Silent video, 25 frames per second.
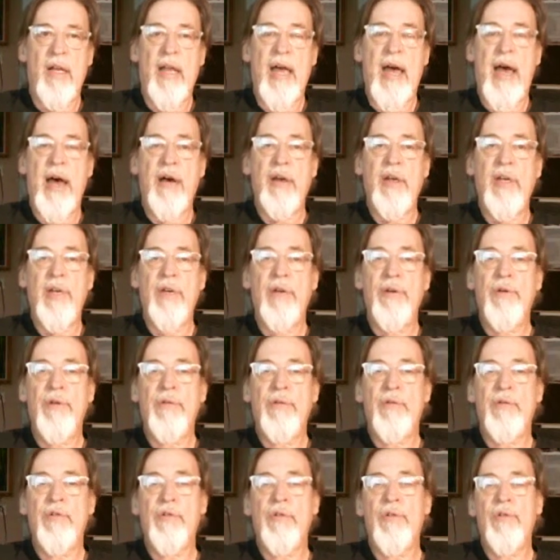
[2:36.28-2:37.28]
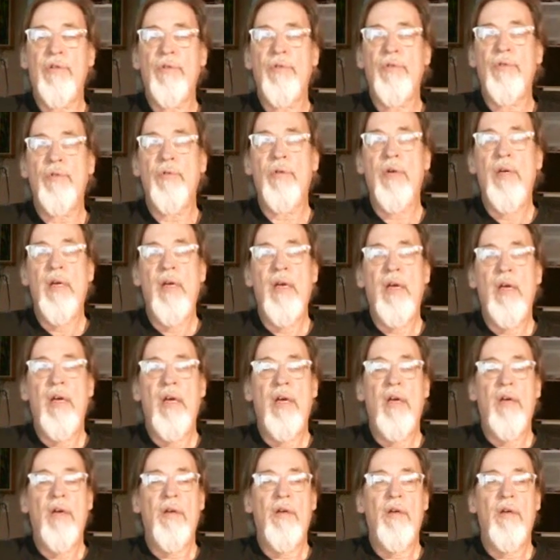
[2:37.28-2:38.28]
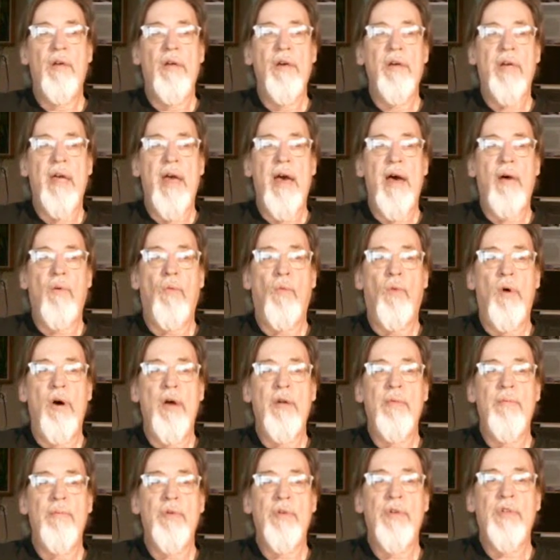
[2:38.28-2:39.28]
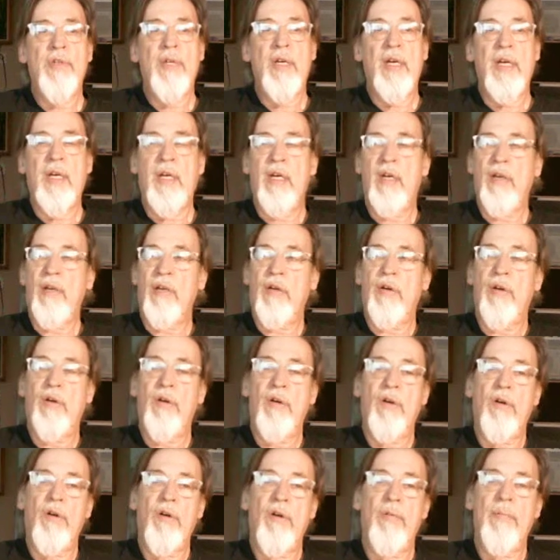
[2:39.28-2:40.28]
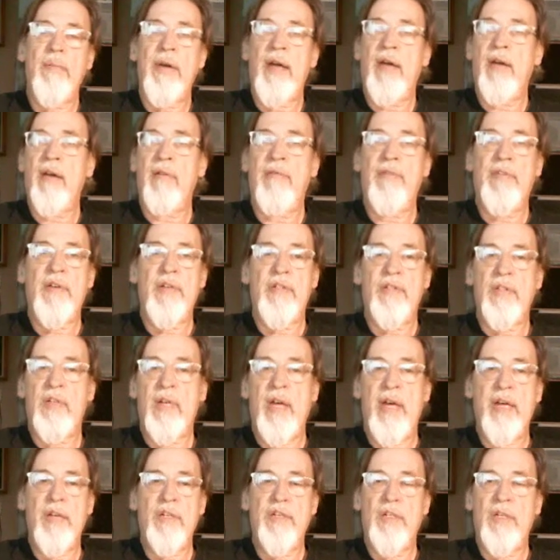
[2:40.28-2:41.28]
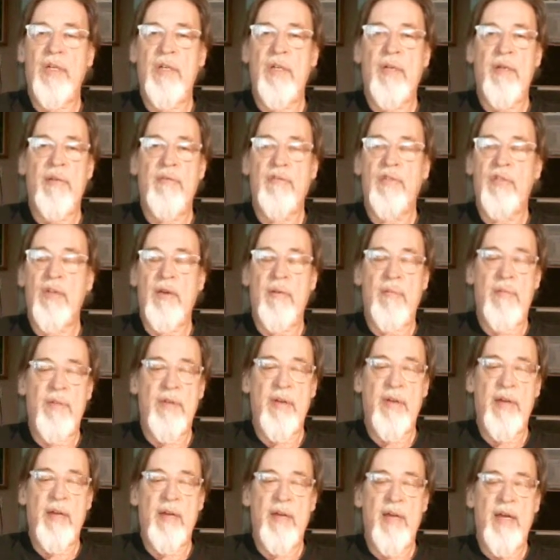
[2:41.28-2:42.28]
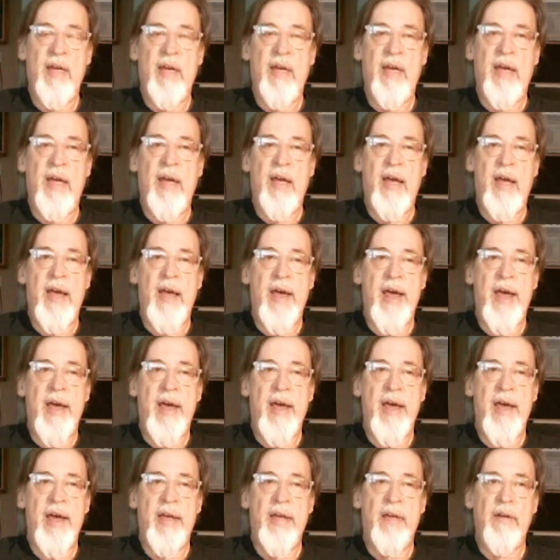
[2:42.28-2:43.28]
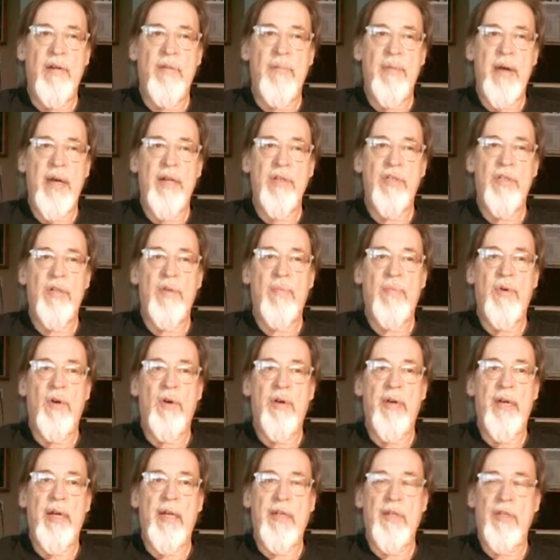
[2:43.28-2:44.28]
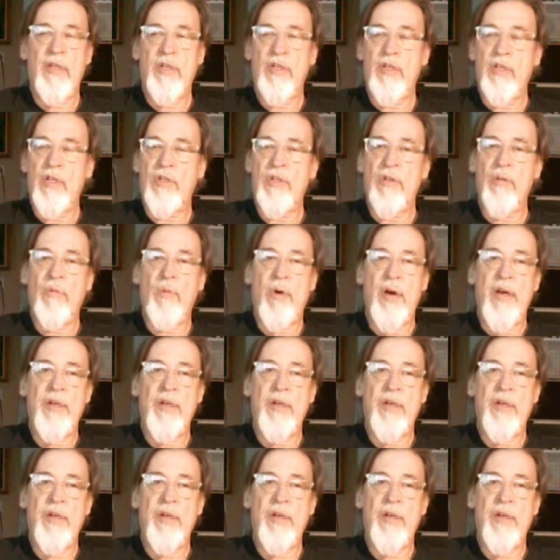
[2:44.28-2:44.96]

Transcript: look at one particular manifestation of something, and based upon and the situation in which you're observing it,